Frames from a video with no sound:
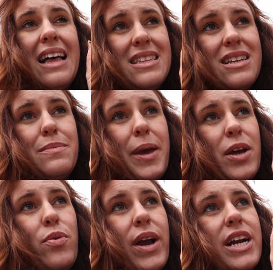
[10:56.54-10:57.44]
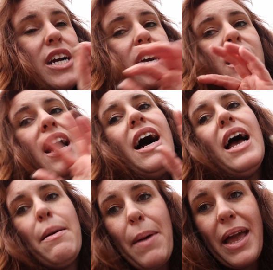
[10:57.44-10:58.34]
a little bit quicker.
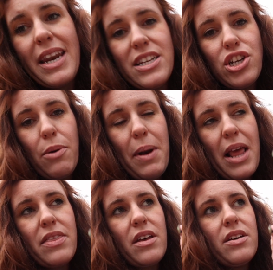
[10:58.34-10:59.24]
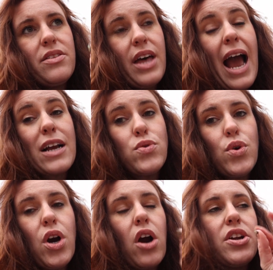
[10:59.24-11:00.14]
Am I gonna terminate the, the actual
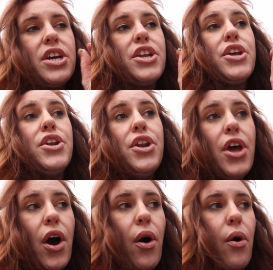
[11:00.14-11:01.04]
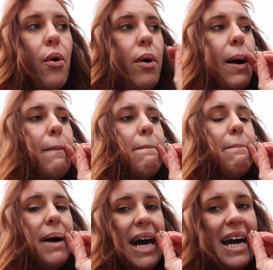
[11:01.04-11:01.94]
garden? No,
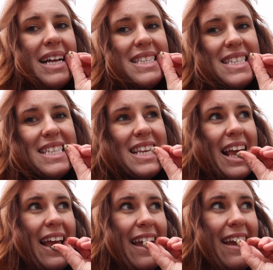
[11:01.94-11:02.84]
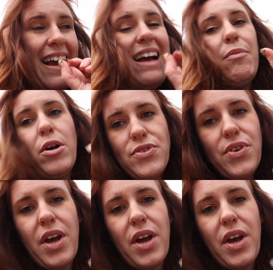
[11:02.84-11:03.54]
but I'm also